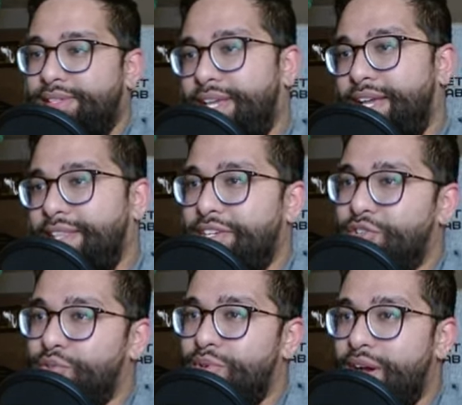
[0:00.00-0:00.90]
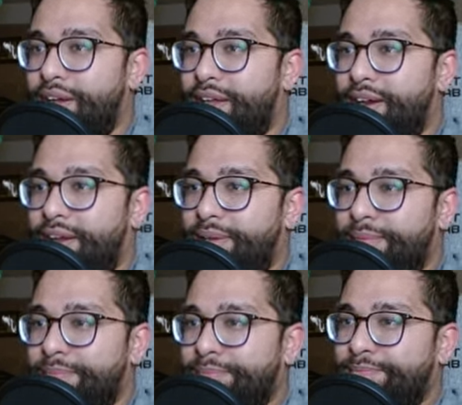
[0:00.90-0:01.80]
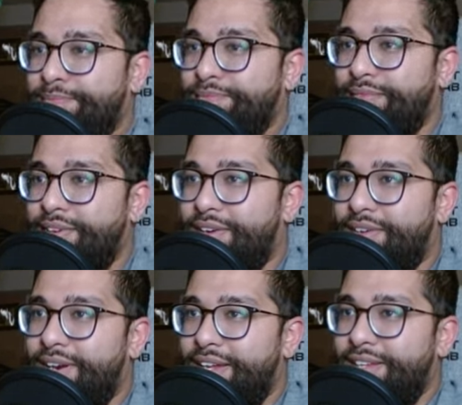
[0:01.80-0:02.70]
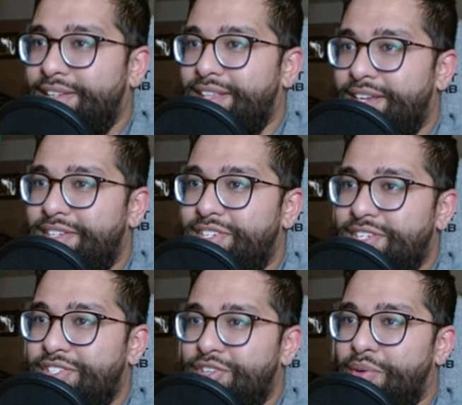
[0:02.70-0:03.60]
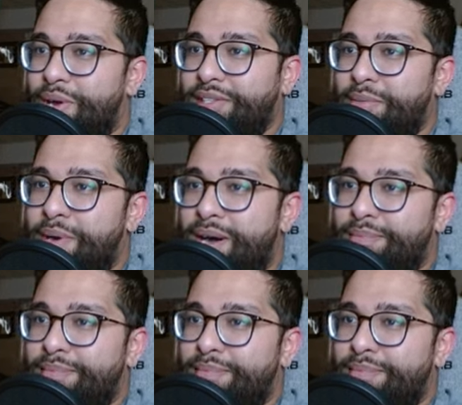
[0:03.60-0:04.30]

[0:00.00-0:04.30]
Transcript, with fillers: yeah, they do not care, eh? All right. They just don't want the mom.